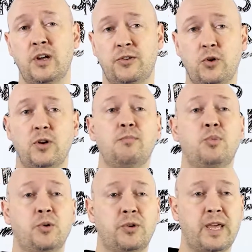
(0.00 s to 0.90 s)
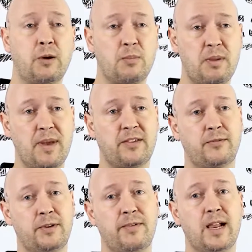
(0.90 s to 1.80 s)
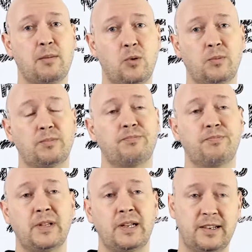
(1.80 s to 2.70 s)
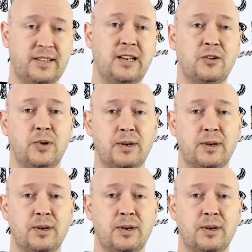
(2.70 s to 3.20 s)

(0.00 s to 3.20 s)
so your input to that would be massively valuable. Let's get into